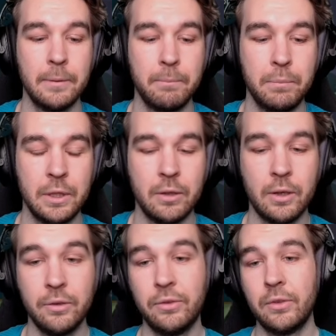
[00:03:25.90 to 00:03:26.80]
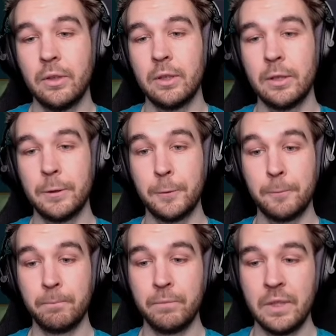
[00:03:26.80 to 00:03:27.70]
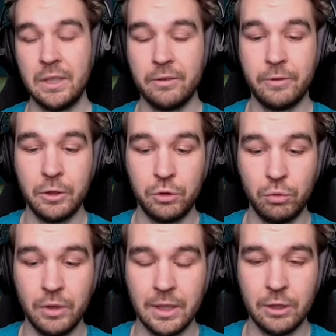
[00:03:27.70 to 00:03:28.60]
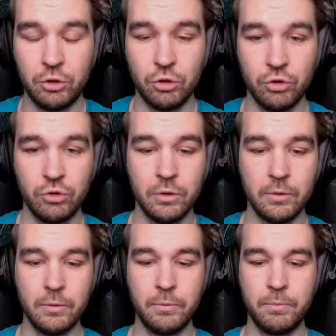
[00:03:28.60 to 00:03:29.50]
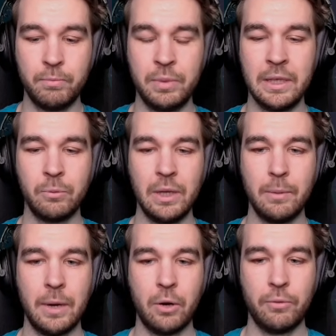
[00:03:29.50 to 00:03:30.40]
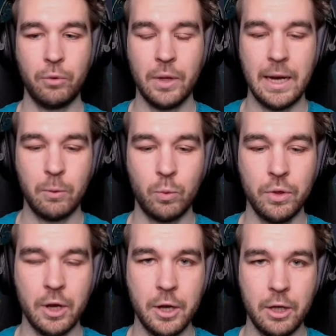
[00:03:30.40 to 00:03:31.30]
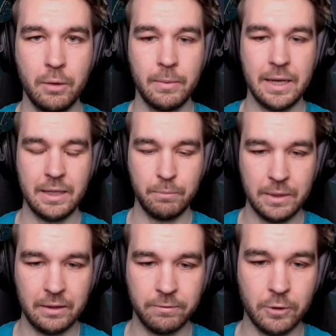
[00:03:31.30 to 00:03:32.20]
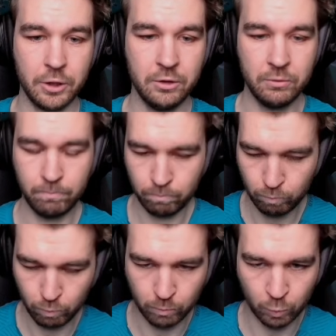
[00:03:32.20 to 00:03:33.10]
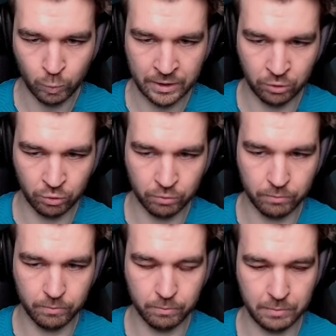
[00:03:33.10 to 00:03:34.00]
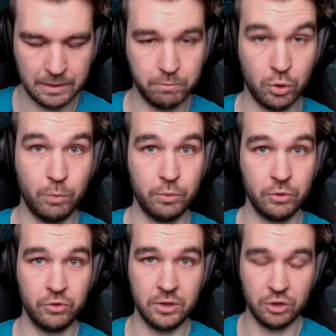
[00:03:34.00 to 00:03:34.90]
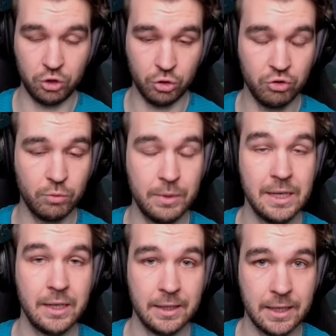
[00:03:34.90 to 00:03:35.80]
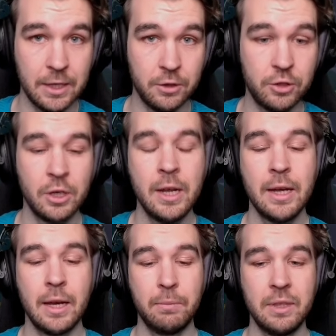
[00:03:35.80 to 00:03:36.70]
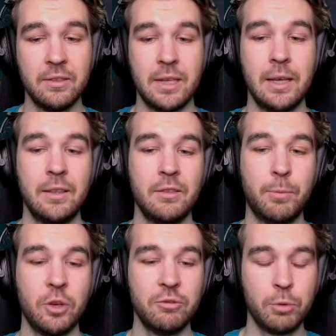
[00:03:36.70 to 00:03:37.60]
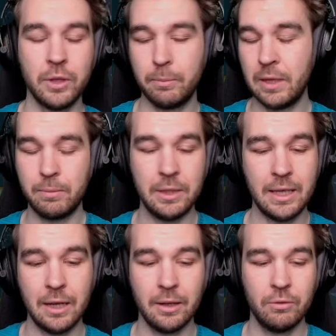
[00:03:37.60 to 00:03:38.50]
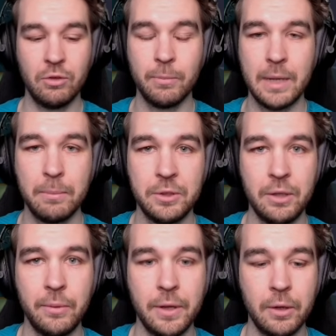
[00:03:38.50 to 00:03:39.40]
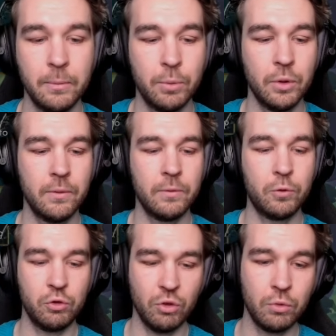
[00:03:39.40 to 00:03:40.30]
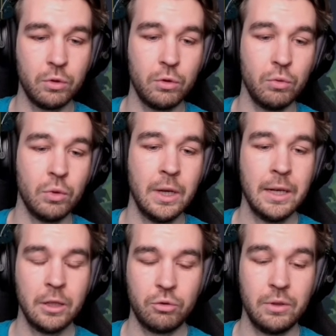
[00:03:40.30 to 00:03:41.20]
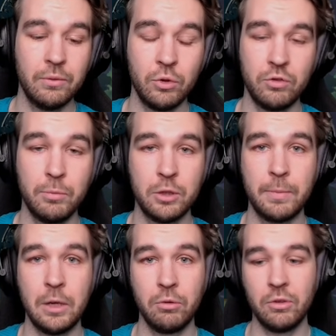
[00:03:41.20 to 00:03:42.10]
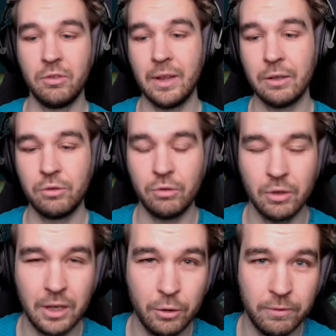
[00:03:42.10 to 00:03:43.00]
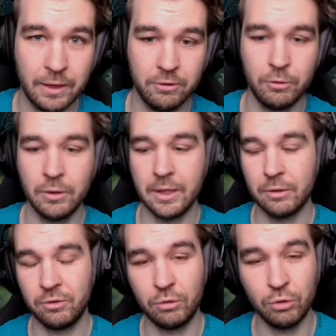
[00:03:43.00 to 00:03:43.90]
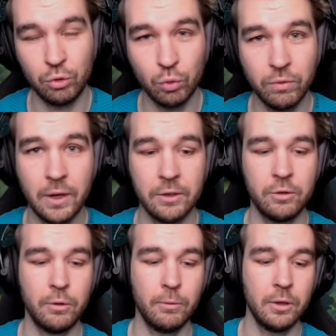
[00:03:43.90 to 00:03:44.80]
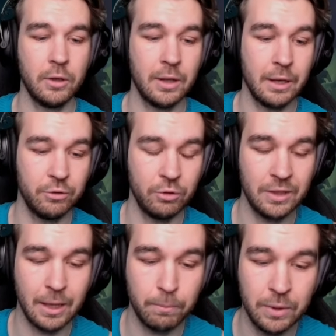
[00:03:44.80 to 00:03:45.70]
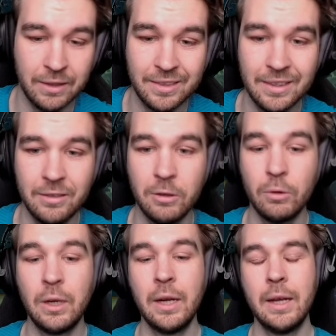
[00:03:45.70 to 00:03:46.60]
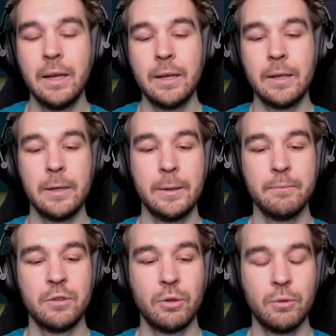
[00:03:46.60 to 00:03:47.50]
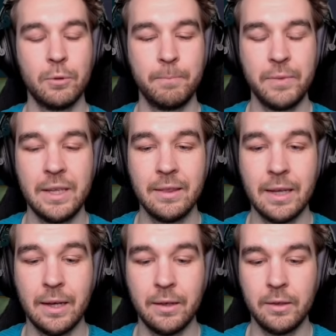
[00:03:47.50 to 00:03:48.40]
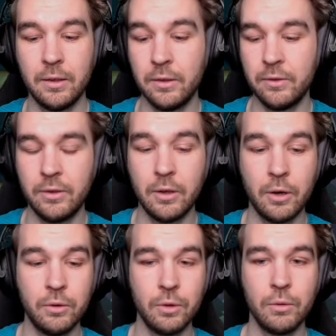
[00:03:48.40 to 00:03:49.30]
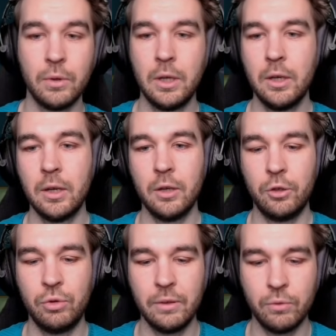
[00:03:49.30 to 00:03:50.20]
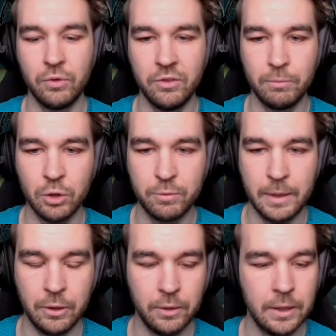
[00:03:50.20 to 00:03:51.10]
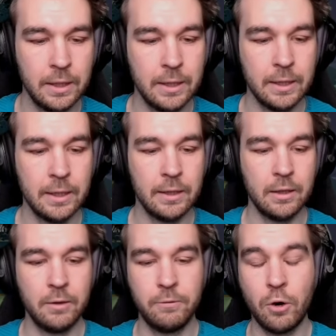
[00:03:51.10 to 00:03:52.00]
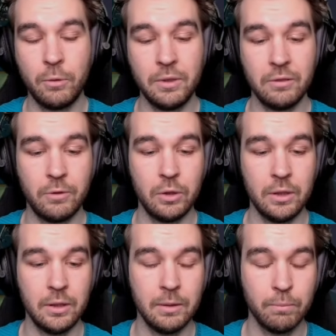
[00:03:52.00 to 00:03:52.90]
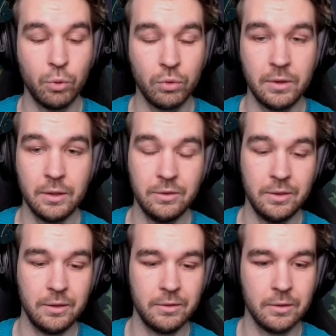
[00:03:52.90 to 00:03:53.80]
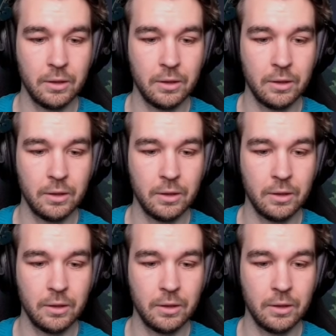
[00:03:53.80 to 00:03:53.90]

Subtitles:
because it is very good at just being really powerful at one item in big fights when your main purpose is just to be an engage and be as tanky as possible and maybe get out some damage here and there. But for solo queue, Trinity Force is much better because it allows you to clear faster, it allows you to duel faster, it allows you to get picks easier. So in that scenario, Trinity Force is much better, and farming is very important this season.